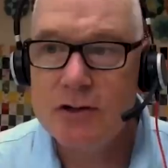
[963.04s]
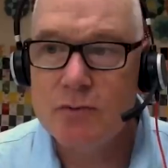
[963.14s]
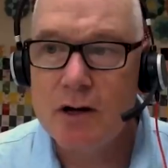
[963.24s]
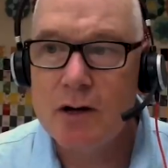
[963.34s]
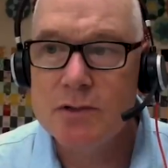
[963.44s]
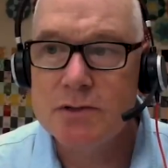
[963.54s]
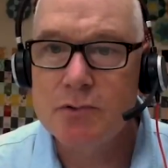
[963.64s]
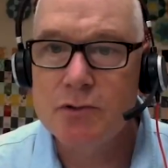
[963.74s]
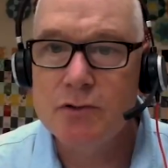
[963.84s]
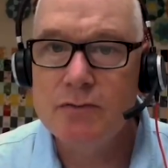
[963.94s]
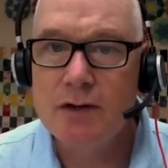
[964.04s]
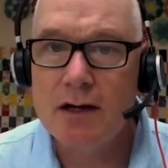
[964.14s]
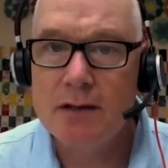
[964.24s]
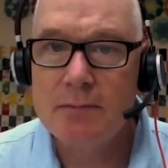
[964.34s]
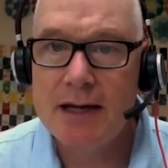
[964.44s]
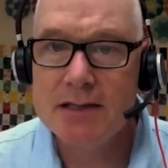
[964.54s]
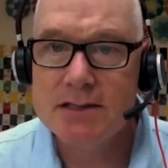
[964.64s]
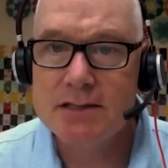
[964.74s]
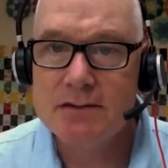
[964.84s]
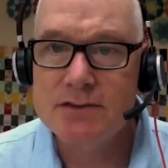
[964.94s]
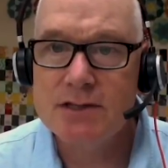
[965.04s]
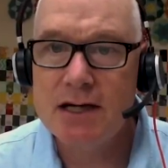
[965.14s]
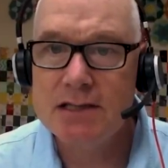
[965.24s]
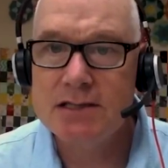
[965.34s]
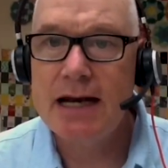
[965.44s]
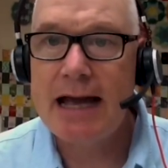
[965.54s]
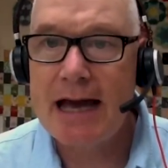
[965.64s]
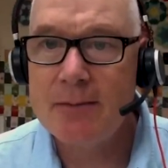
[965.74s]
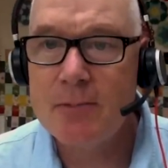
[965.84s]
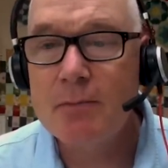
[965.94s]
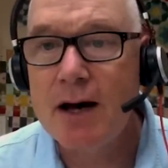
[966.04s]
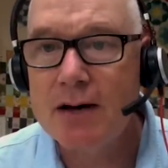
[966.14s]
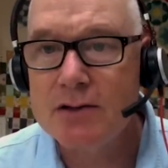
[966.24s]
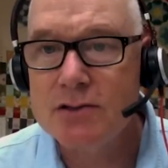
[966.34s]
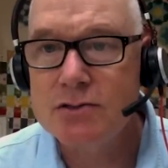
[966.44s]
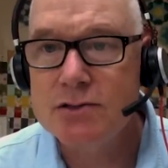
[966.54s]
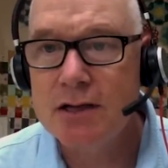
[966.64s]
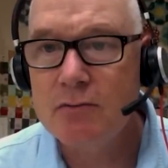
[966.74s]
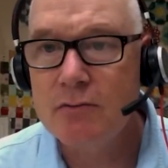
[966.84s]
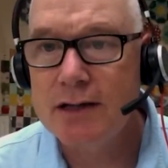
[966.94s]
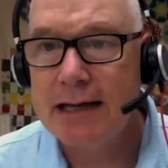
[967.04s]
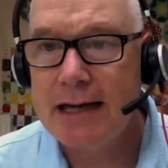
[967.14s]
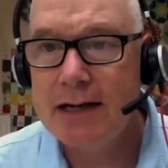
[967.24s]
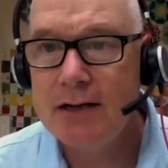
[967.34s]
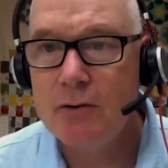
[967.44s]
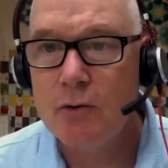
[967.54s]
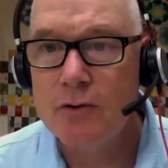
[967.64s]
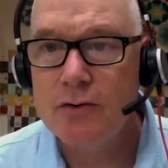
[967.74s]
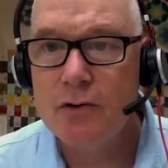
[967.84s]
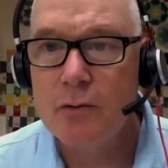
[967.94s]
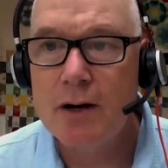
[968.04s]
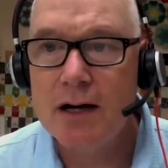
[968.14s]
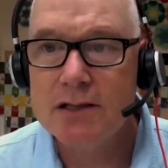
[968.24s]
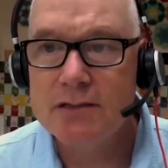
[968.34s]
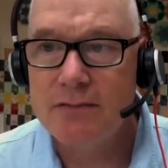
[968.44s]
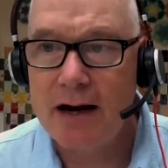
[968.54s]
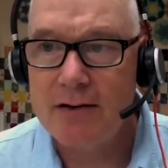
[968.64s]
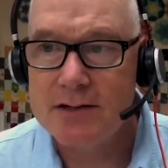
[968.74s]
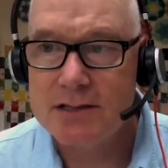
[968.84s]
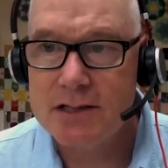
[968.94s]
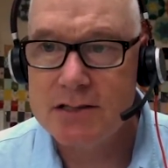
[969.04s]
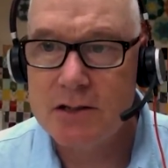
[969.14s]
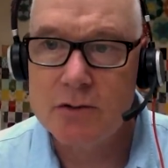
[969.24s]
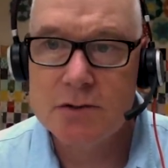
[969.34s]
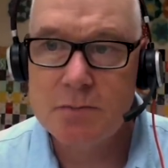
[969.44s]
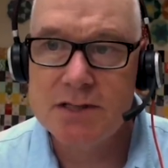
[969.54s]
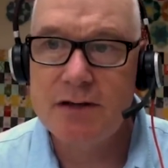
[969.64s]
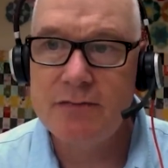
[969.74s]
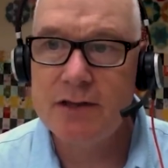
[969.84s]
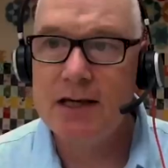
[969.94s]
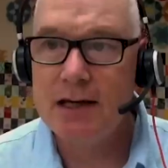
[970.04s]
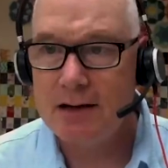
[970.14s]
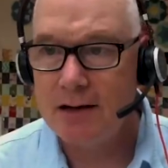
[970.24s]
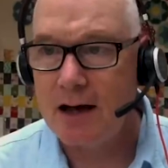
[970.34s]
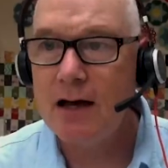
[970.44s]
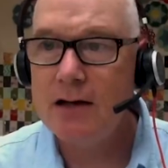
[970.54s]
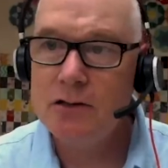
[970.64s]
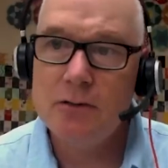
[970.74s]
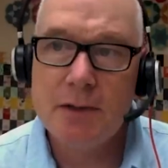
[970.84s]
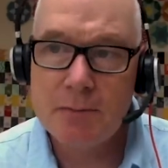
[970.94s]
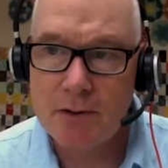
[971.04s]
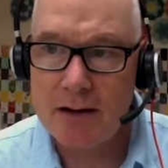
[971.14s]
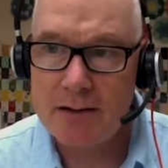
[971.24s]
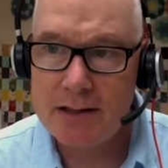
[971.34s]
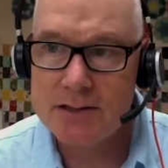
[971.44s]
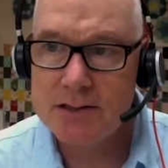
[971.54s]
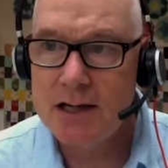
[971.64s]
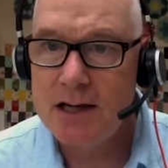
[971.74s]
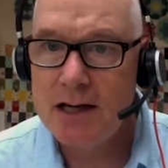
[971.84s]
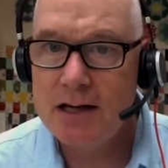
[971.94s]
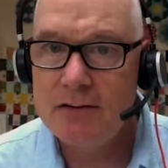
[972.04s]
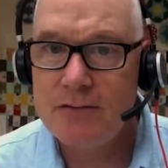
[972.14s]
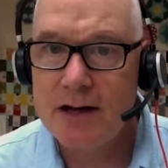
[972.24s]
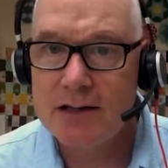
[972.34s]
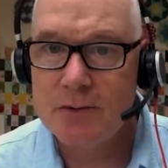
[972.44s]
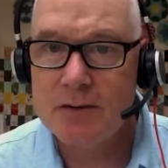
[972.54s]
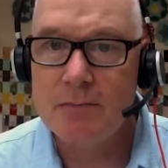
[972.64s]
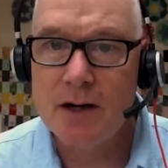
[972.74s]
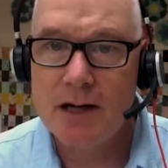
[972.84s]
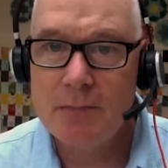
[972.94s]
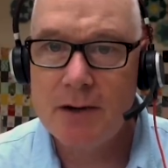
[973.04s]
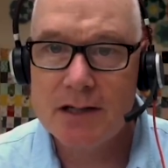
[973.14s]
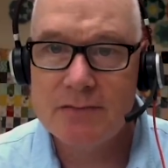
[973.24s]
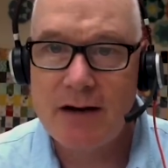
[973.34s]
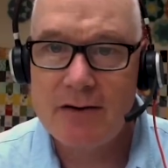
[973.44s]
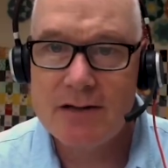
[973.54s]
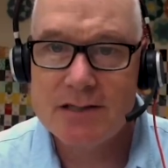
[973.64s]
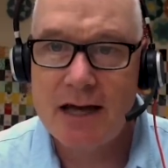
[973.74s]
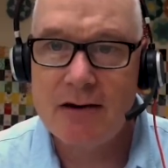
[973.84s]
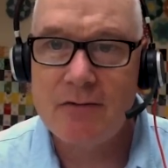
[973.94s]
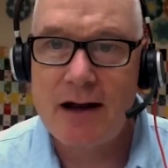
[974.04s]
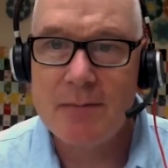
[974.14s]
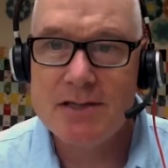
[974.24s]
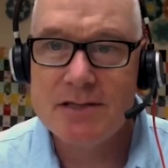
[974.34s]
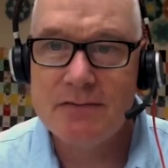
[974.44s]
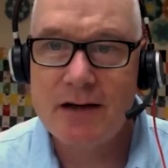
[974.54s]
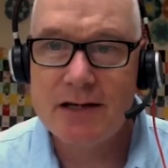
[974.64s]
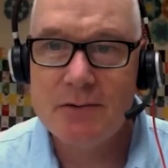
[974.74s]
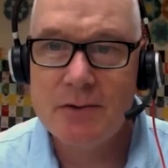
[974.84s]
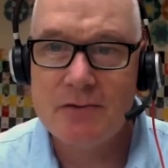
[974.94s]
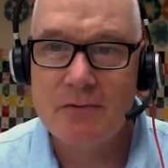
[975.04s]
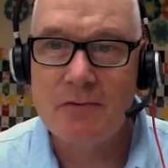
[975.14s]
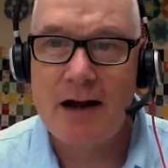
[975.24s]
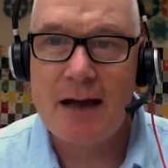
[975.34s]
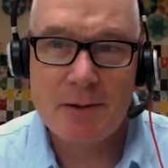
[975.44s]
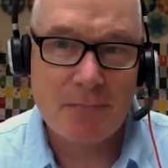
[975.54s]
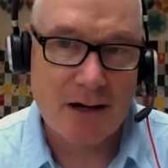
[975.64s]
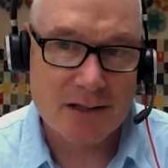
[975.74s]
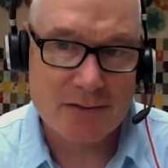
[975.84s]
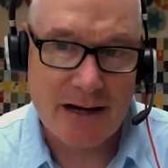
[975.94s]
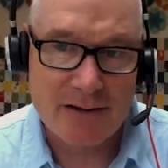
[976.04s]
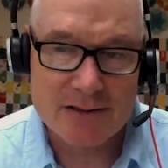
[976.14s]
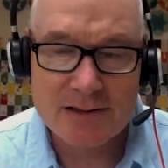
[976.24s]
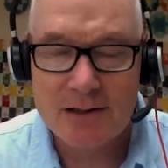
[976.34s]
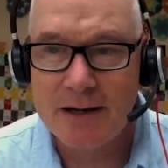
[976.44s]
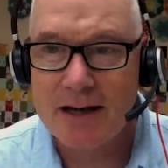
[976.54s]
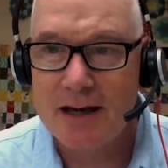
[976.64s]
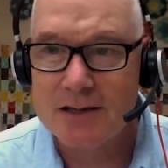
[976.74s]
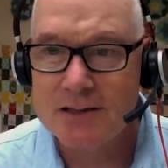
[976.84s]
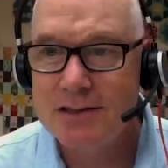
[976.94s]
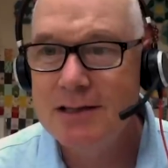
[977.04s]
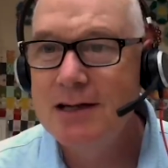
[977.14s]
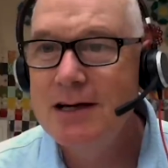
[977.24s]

the drug was approved on the basis of studies in animal models using related orthopoxviruses, so specifically non human primates infected with monkeypox virus and rabbits infected with rabbit pox virus. Oh my gosh.